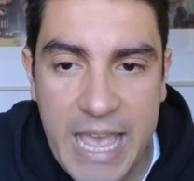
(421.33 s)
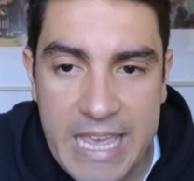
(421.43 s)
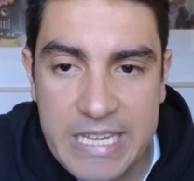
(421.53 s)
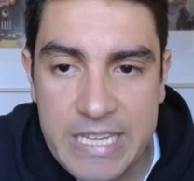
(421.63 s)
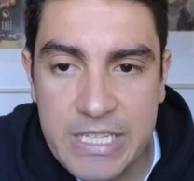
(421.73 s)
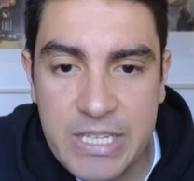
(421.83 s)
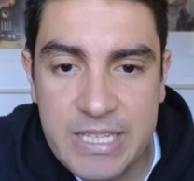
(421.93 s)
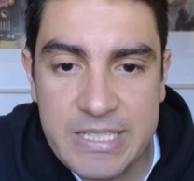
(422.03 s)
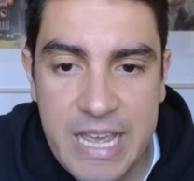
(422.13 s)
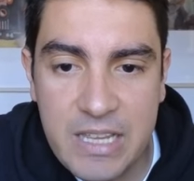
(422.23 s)
any
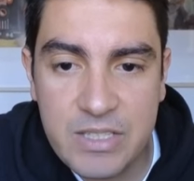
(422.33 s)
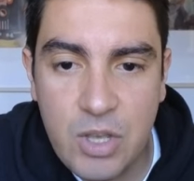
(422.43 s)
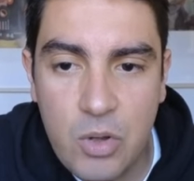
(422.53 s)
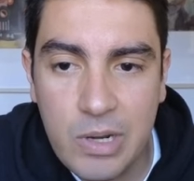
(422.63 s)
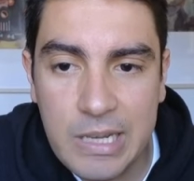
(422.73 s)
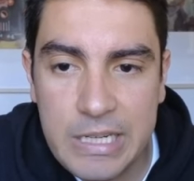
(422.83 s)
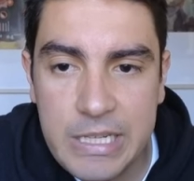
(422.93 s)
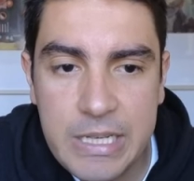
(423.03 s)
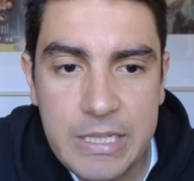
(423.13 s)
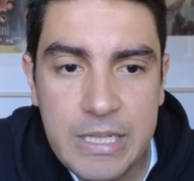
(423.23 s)
DEX on
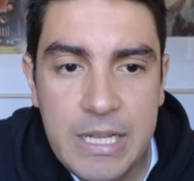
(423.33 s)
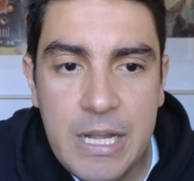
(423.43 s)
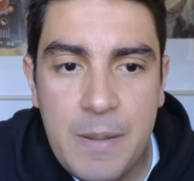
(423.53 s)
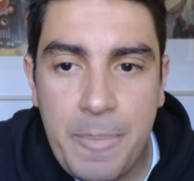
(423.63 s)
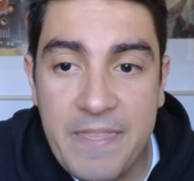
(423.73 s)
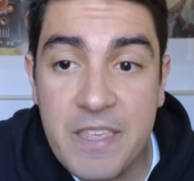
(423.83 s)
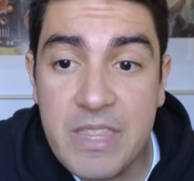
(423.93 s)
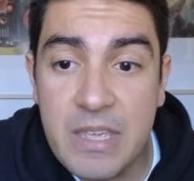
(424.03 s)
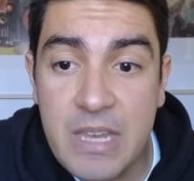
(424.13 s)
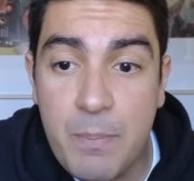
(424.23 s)
Linea. And then
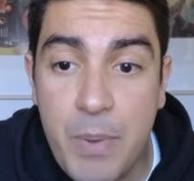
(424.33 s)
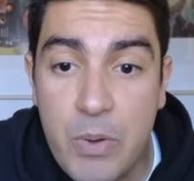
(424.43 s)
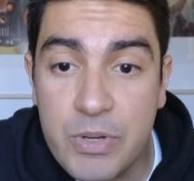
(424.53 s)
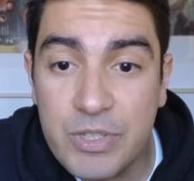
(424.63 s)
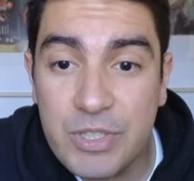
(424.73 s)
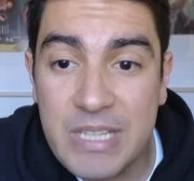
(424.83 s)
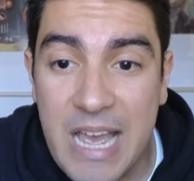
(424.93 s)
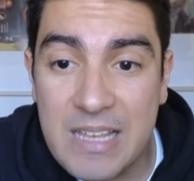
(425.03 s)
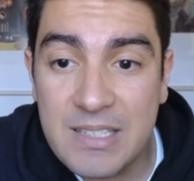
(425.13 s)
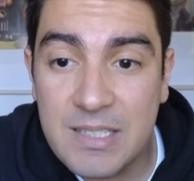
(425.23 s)
the bonus
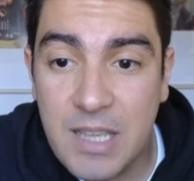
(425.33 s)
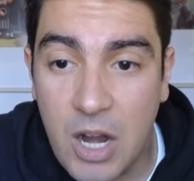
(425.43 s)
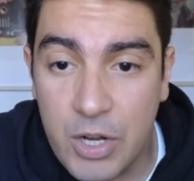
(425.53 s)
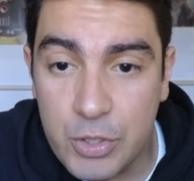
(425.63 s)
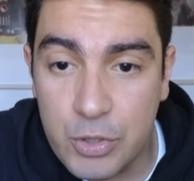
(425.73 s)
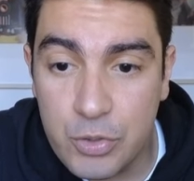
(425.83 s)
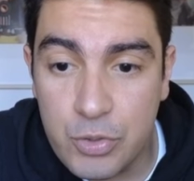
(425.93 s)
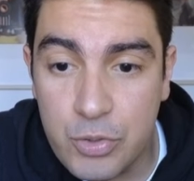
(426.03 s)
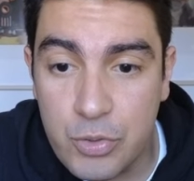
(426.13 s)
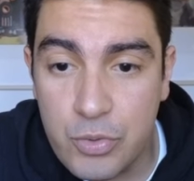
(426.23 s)
tasks are to
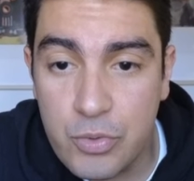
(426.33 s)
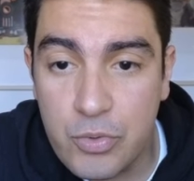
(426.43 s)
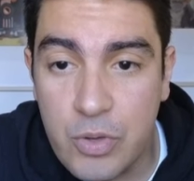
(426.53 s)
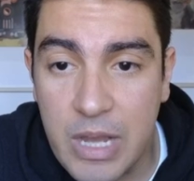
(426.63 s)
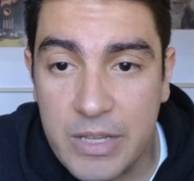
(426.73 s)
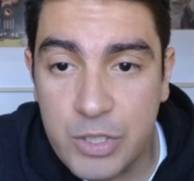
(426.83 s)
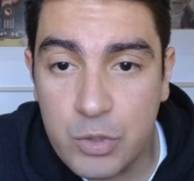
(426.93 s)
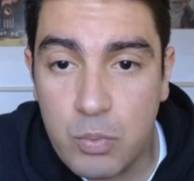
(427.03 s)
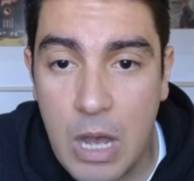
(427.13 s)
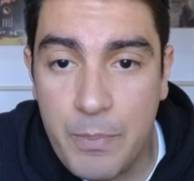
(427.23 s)
do a
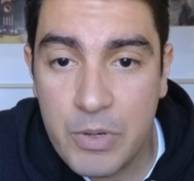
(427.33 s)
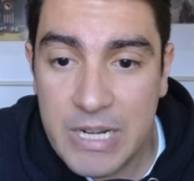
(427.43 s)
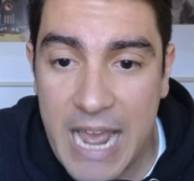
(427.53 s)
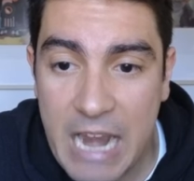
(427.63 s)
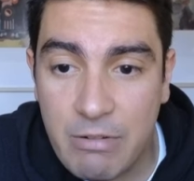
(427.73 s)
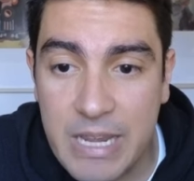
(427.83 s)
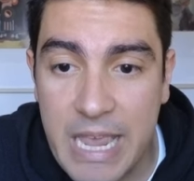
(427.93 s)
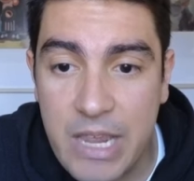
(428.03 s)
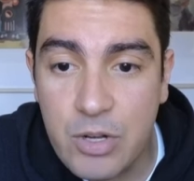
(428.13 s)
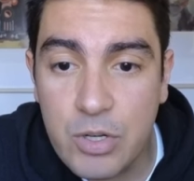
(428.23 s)
swap on an
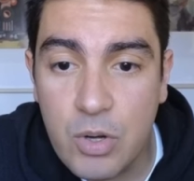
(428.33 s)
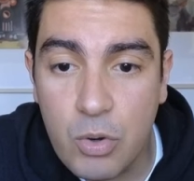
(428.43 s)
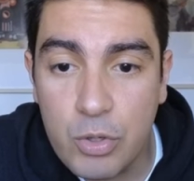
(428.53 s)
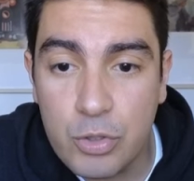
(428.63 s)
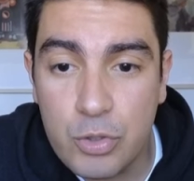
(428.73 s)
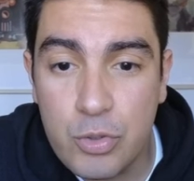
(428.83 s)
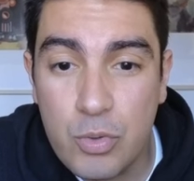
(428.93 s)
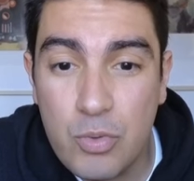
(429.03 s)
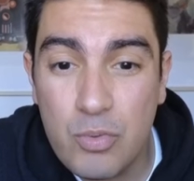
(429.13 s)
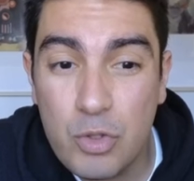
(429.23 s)
aggregator or to
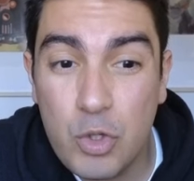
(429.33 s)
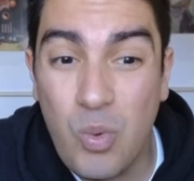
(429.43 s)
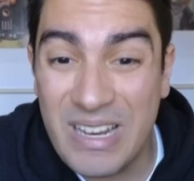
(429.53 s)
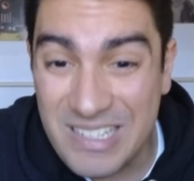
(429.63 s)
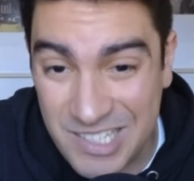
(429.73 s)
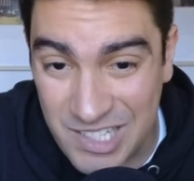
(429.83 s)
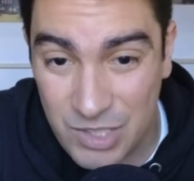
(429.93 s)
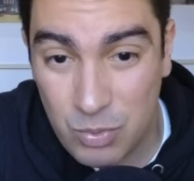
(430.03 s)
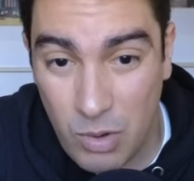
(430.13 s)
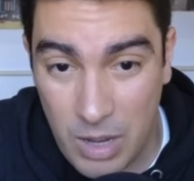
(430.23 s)
do 20
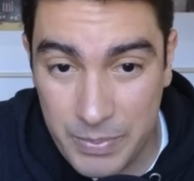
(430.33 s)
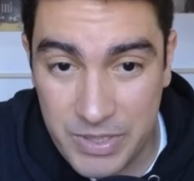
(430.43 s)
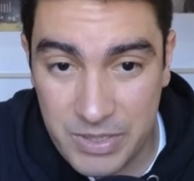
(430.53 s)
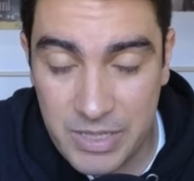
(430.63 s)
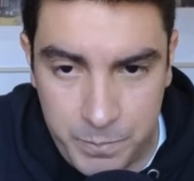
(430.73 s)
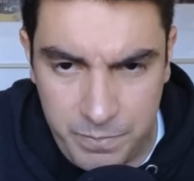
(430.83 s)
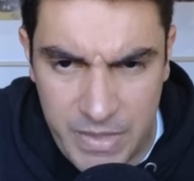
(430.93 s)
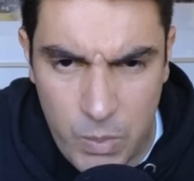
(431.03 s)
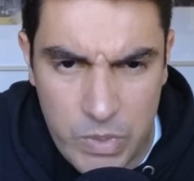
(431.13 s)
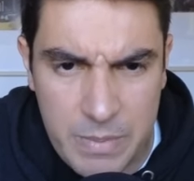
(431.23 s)
swaps
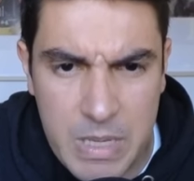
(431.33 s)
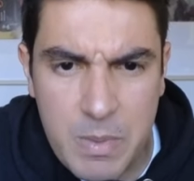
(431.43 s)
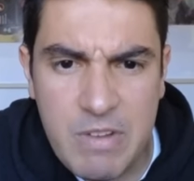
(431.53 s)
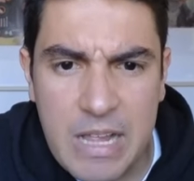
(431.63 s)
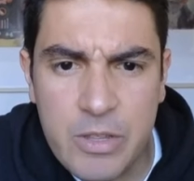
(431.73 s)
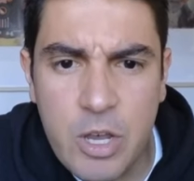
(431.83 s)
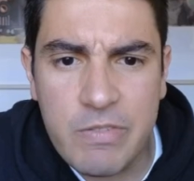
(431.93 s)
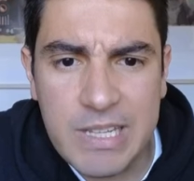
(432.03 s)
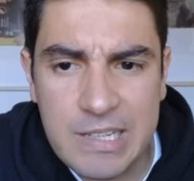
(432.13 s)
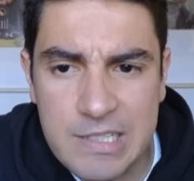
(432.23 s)
with a minimum value of
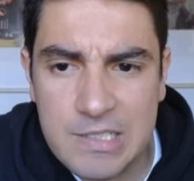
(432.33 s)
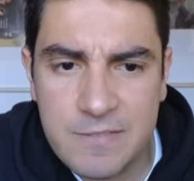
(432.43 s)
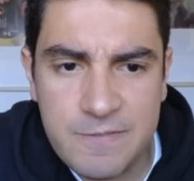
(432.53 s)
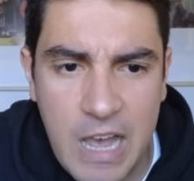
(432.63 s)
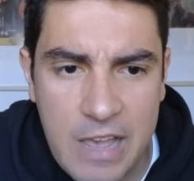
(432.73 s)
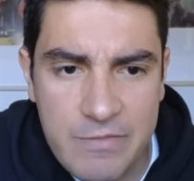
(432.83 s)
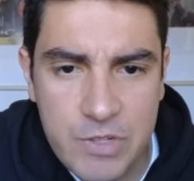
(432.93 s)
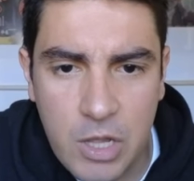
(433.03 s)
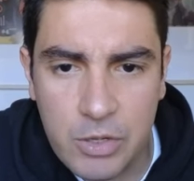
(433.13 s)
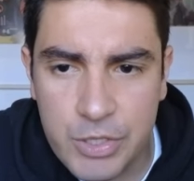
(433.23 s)
at least
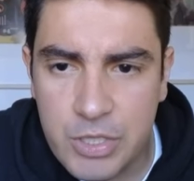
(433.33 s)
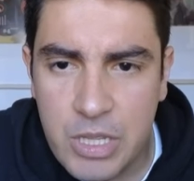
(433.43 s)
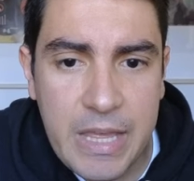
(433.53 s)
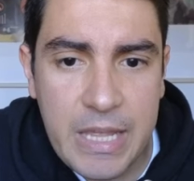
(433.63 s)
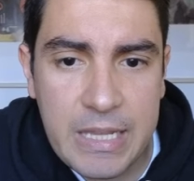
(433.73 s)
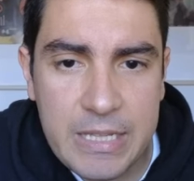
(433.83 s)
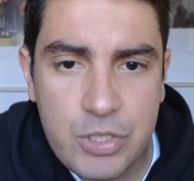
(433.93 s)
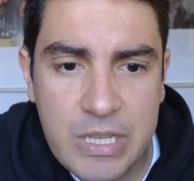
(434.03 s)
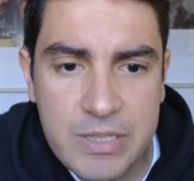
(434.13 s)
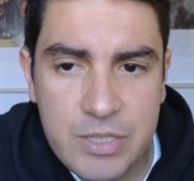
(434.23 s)
$5. Let's
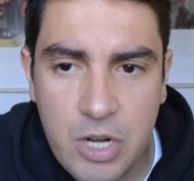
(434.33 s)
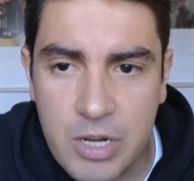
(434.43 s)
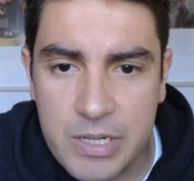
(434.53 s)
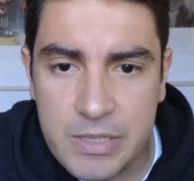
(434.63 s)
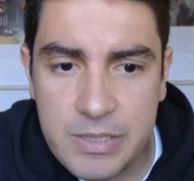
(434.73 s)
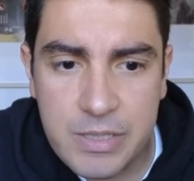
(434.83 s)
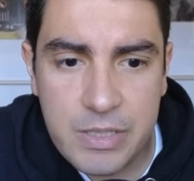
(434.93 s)
get started.